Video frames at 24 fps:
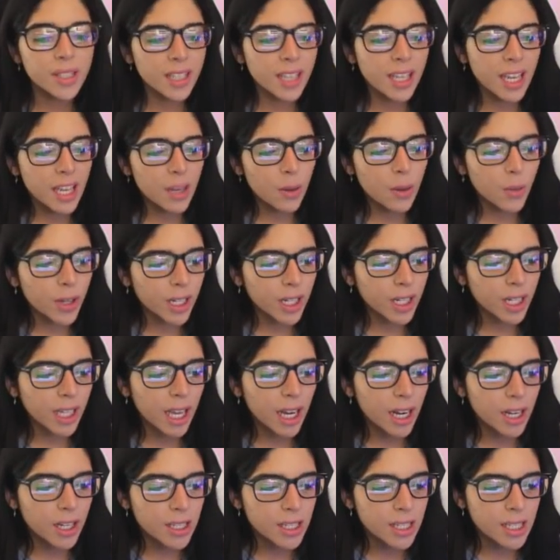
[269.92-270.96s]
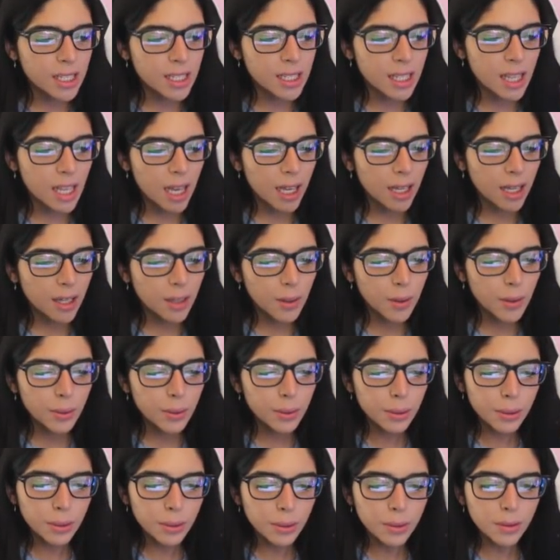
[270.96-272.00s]
and we're gonna get ourselves
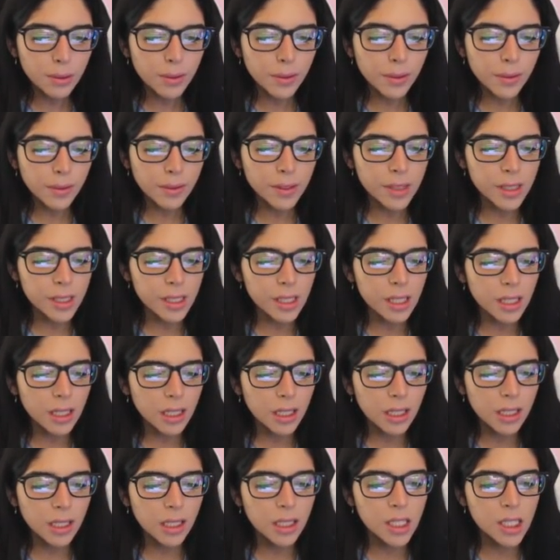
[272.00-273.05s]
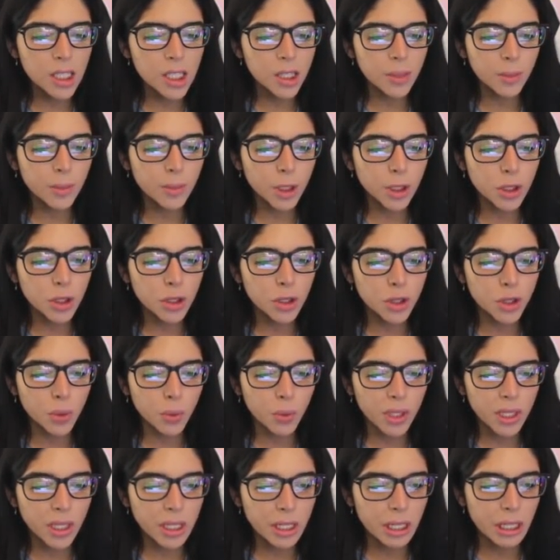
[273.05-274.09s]
uh, some country
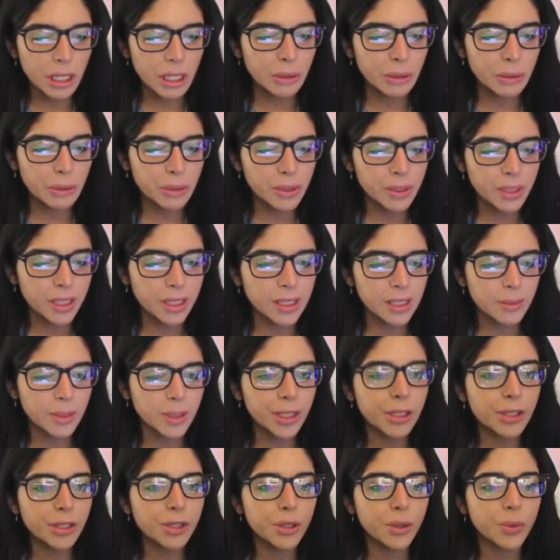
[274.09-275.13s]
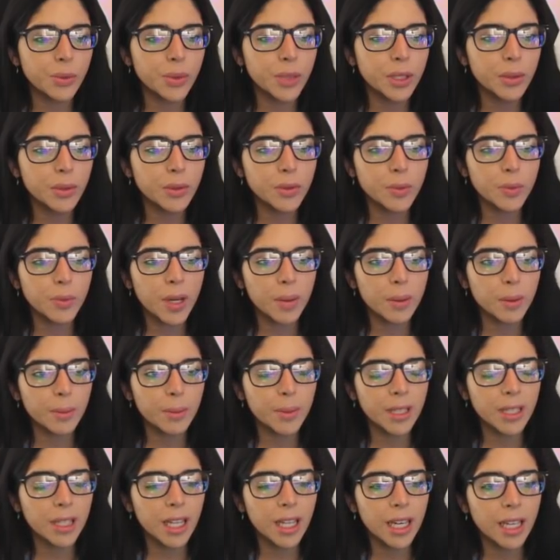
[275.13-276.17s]
windows and some country windows will probably
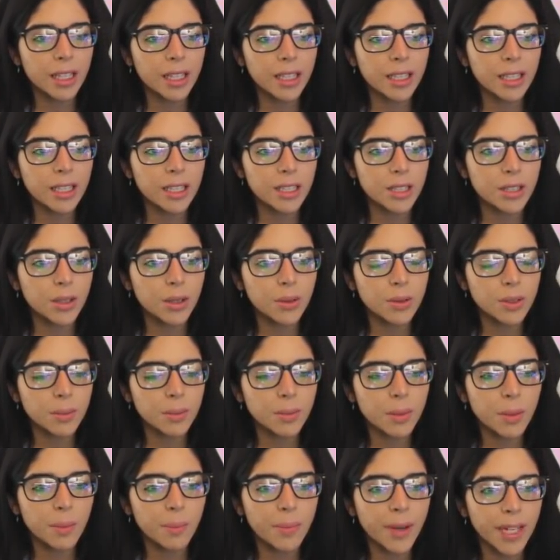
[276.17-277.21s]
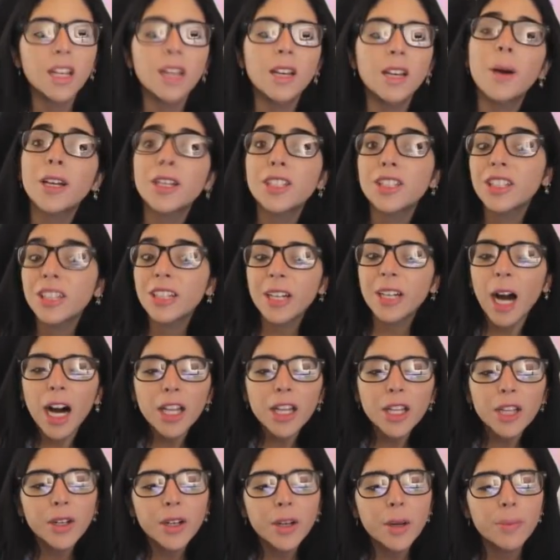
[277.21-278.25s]
be like this, you know, something bite. I'm actually gonna
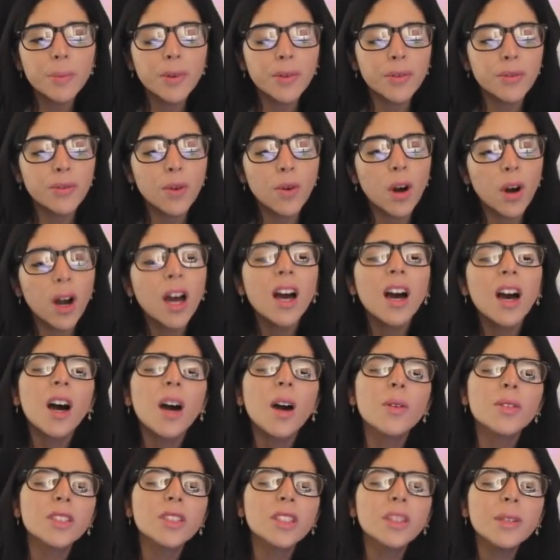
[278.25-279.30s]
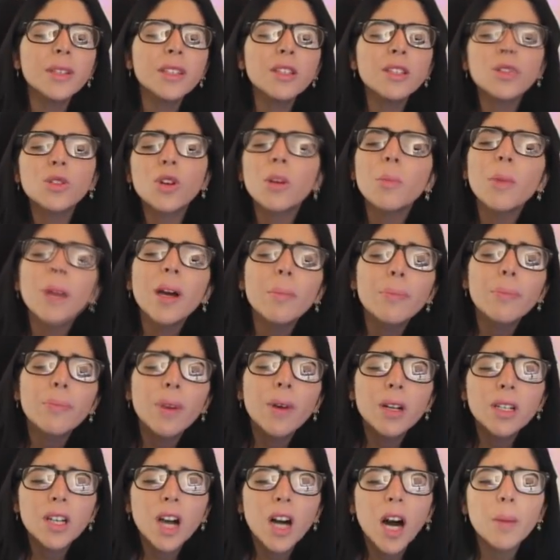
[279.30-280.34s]
color it before. I was gonna make the doormat
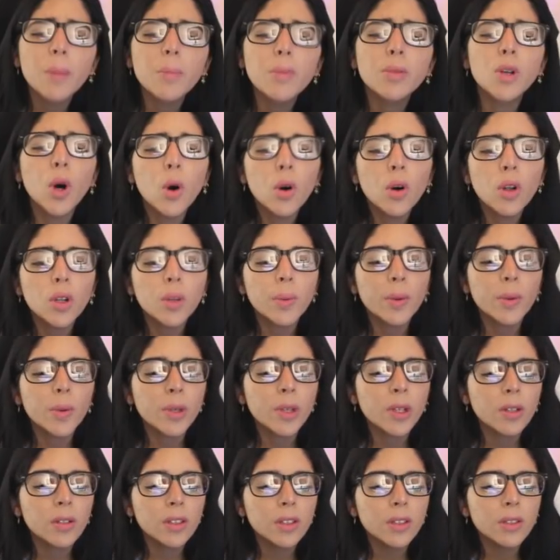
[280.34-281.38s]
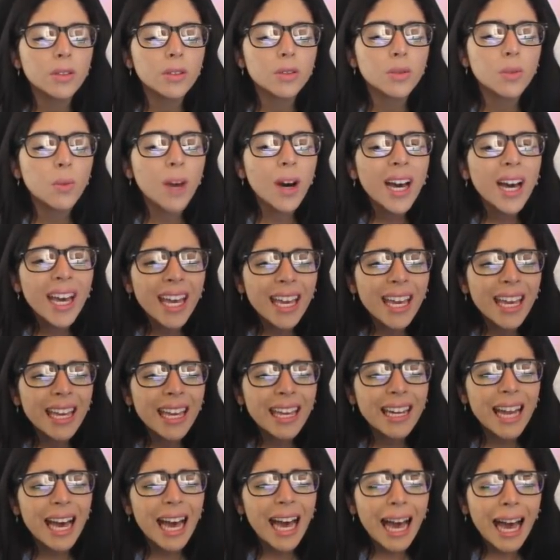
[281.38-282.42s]
knob gold, but we can only use
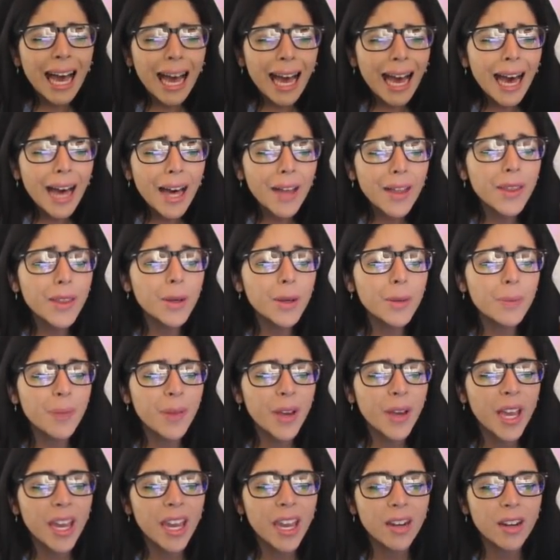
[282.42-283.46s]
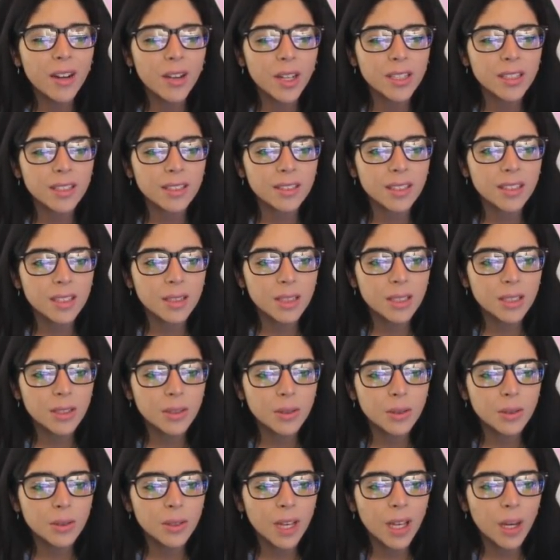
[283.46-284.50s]
white. Ah, the paint. Okay, so let's
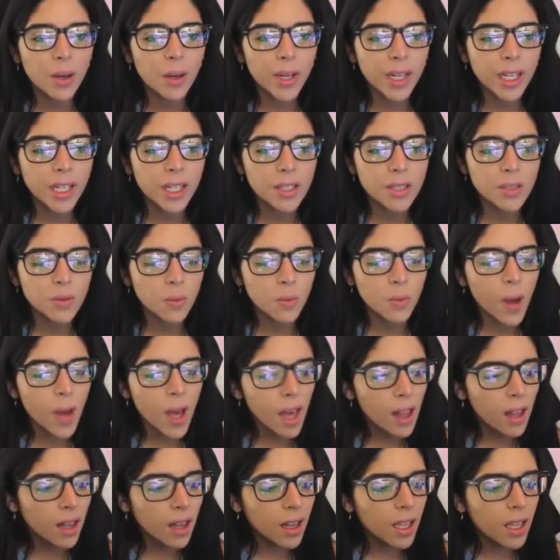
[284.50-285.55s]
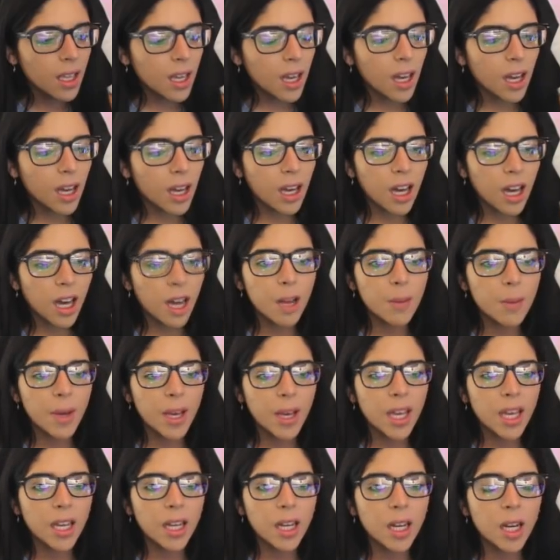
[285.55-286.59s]
do that white as well. Um,
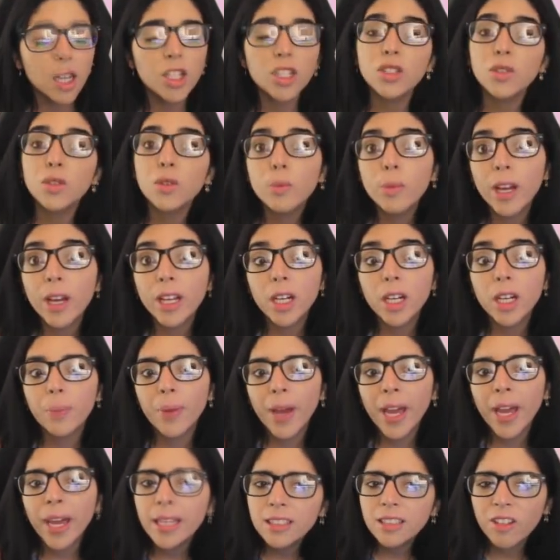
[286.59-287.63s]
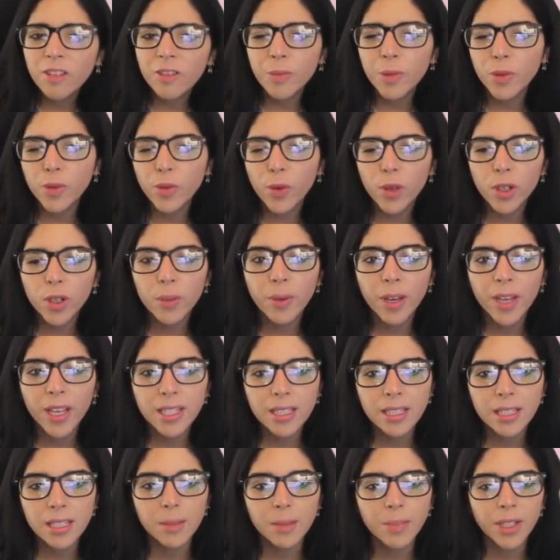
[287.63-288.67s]
and just a reminder, paint stuff before you
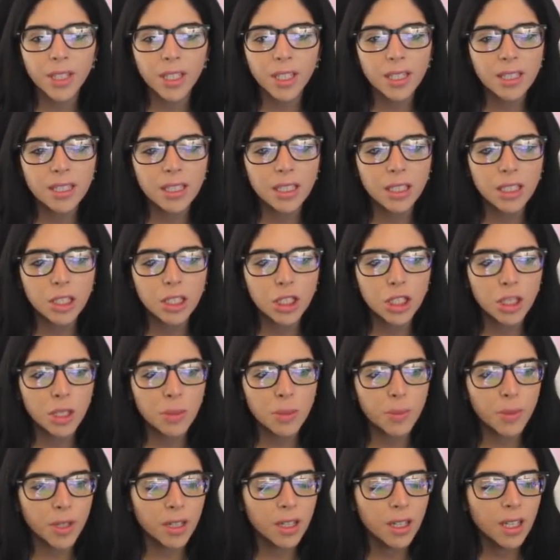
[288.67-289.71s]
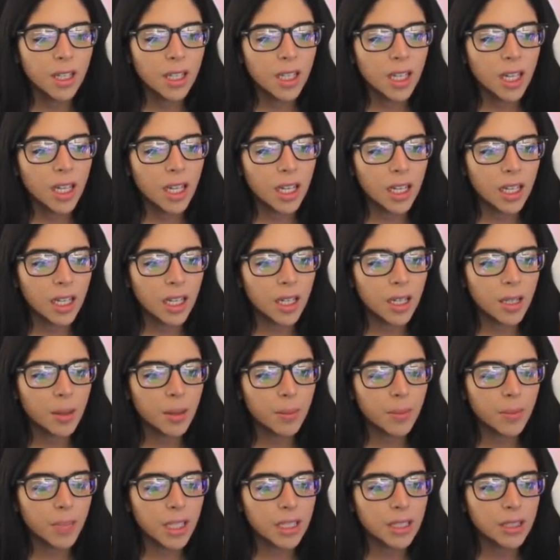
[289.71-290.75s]
paste it because it's cheaper.
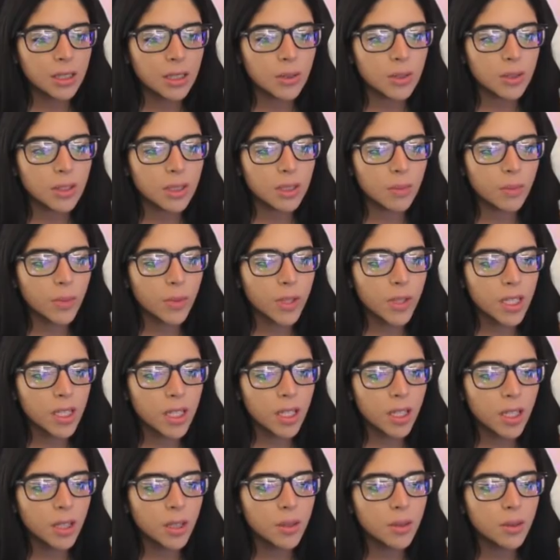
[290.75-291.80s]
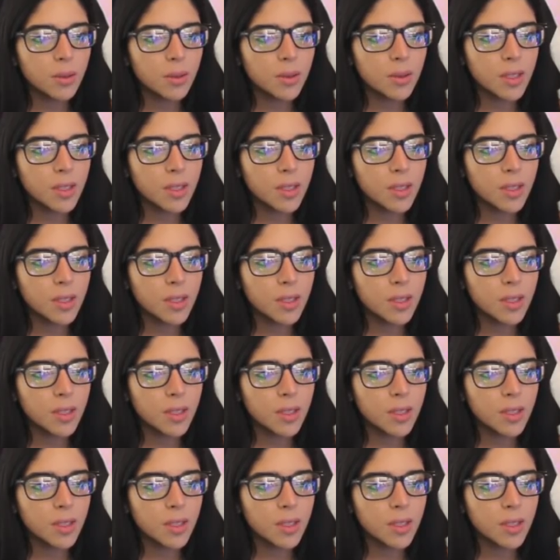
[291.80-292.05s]
Um, but let's do some windows.